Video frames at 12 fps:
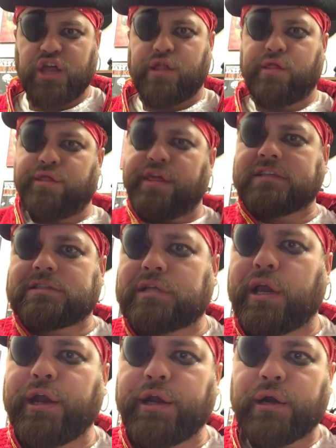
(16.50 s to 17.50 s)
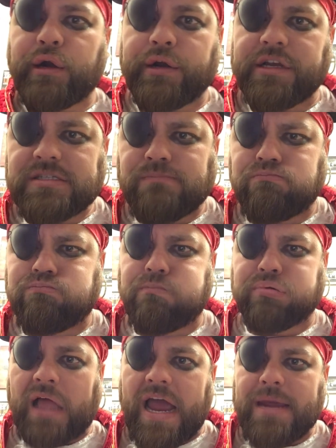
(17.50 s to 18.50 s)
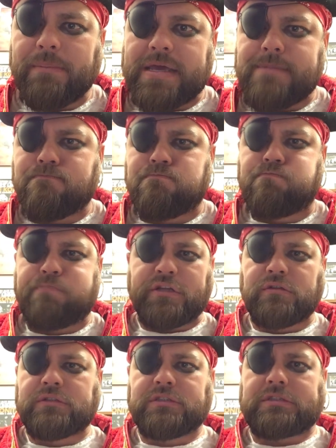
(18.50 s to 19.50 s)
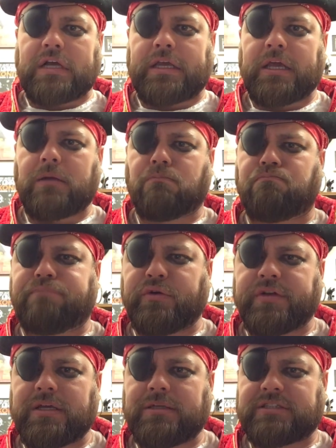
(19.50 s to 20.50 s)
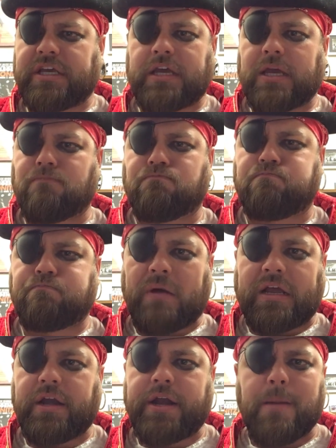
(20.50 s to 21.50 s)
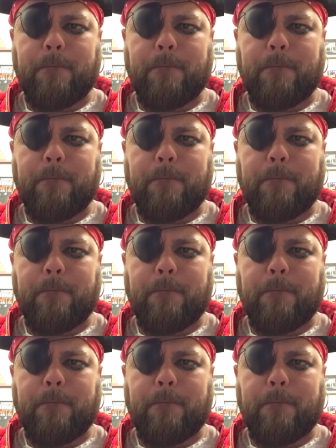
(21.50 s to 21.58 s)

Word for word: This here is blimey, bilge-sucking, booty-seeking buccaneer